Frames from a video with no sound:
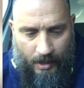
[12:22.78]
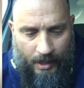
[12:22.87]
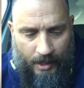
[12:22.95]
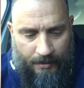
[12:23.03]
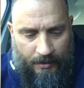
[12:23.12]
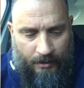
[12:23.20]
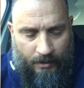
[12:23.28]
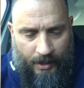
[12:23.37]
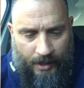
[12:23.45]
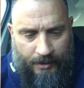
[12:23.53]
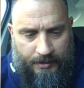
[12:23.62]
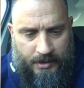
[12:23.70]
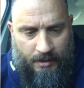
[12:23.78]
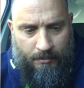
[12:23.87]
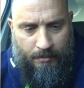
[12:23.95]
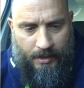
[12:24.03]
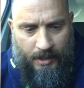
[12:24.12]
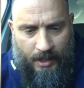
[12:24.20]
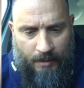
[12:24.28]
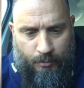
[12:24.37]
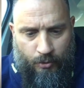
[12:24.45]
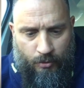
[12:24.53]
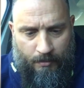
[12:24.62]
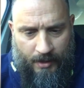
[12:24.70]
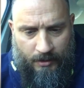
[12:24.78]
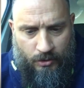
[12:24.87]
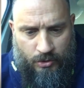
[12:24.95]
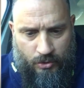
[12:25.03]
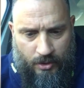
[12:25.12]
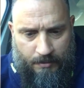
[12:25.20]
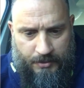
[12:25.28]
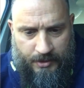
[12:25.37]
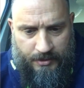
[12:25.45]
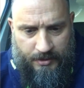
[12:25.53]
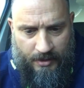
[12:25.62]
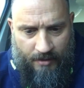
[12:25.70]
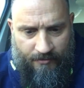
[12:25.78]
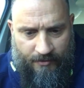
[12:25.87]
And then I had some Hebrew manuscripts and stuff,